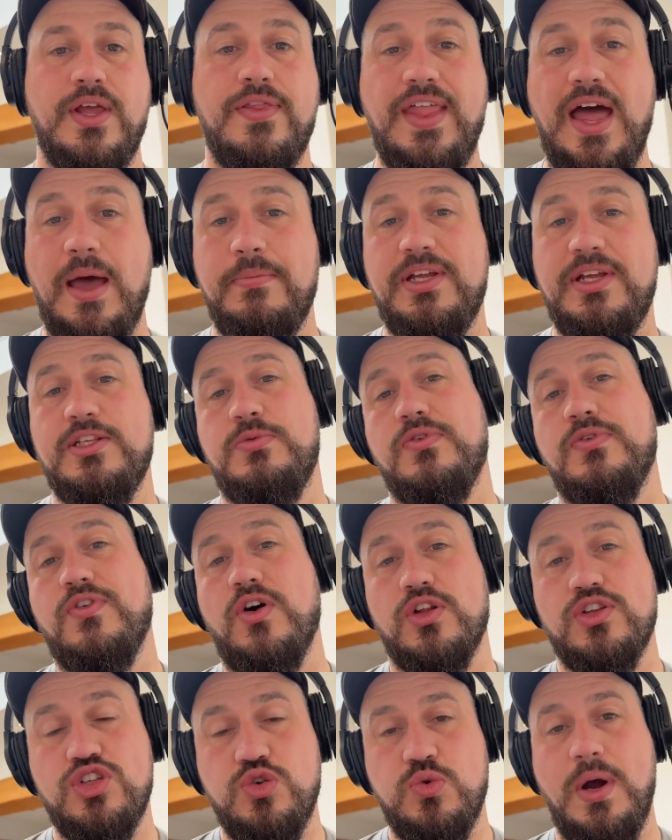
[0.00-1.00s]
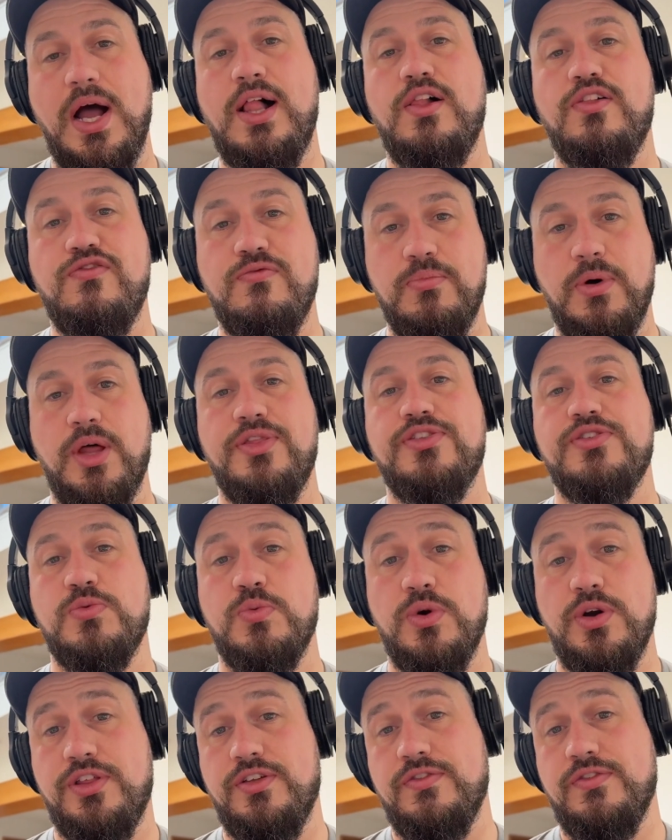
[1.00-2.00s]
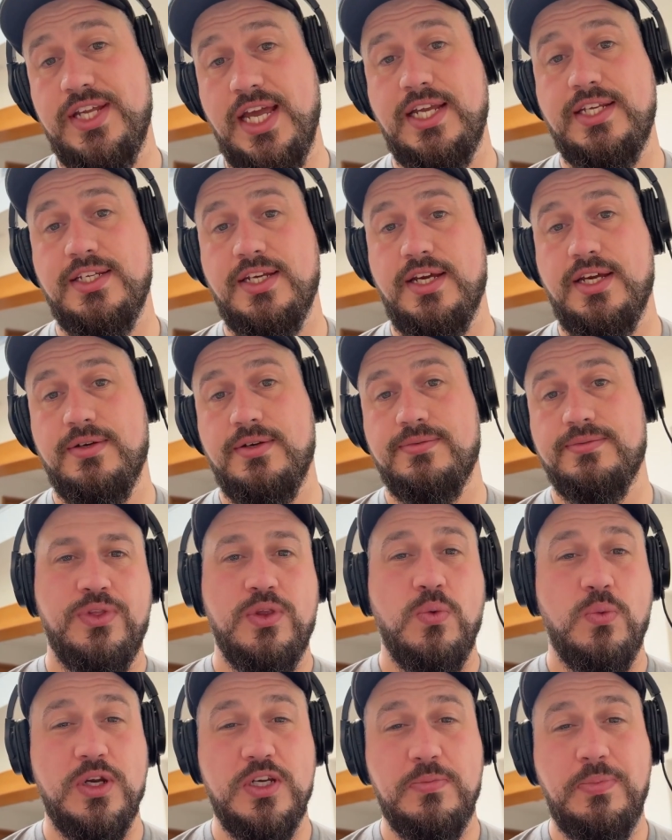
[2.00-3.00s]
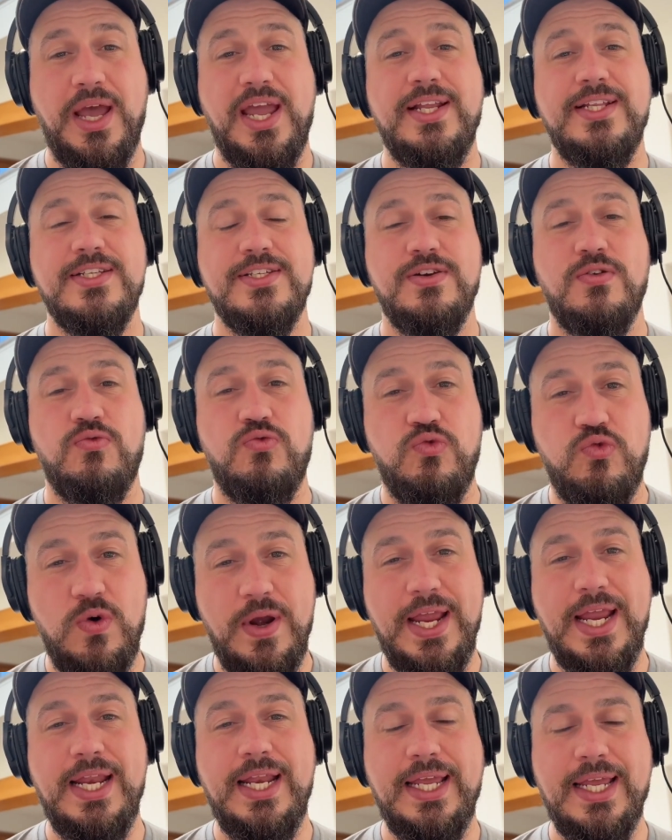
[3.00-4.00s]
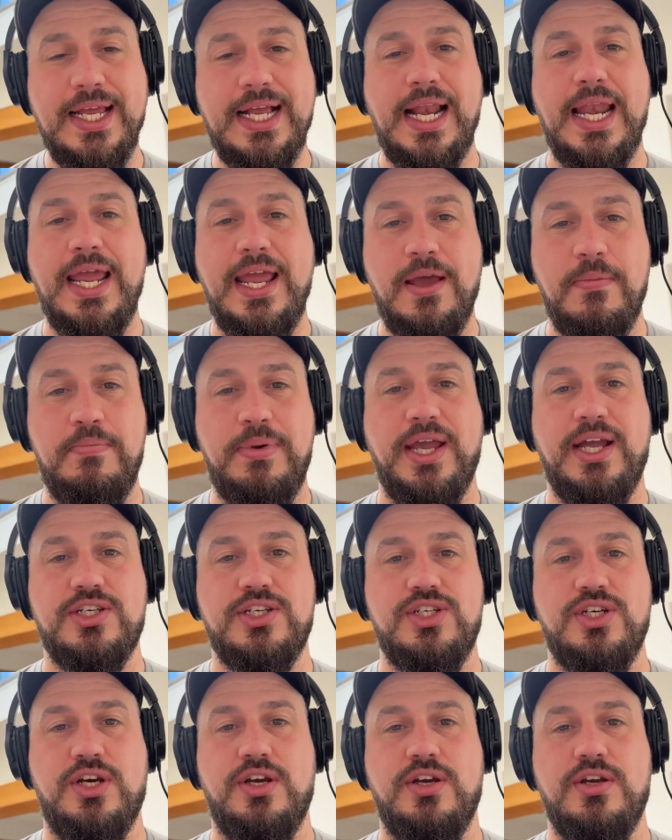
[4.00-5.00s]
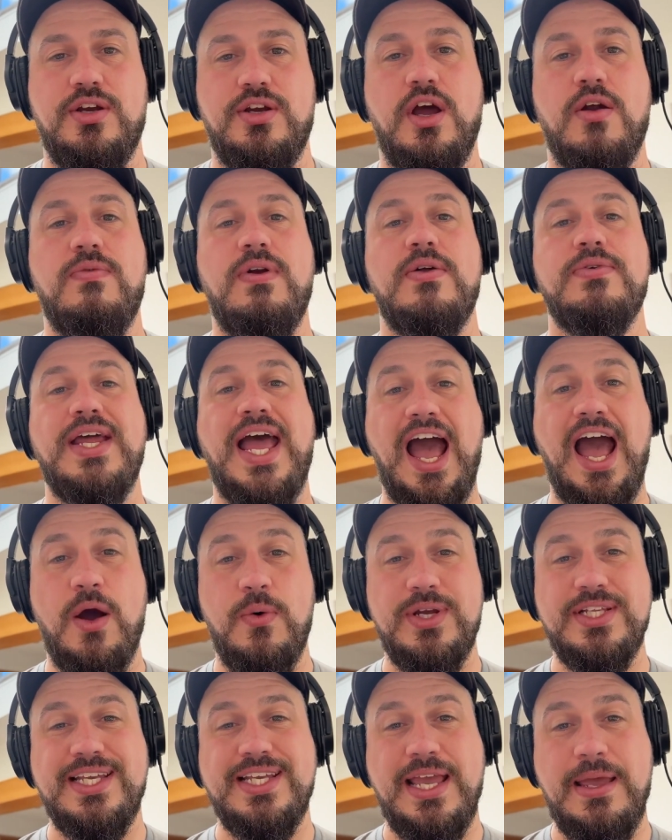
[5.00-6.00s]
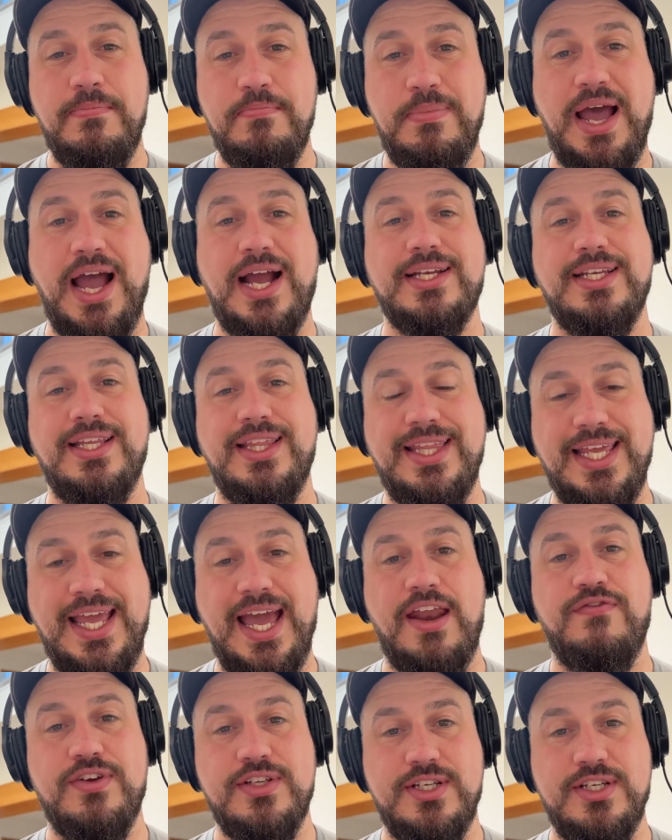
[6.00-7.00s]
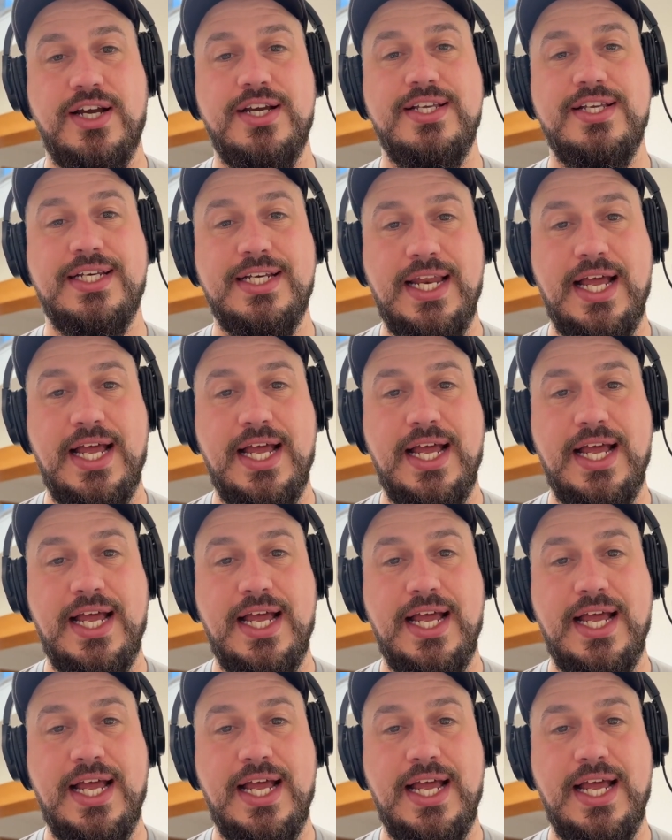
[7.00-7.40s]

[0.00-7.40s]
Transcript: and that means we've got 12 months worth of data, which paints a really clear picture around how it's impacted the advertising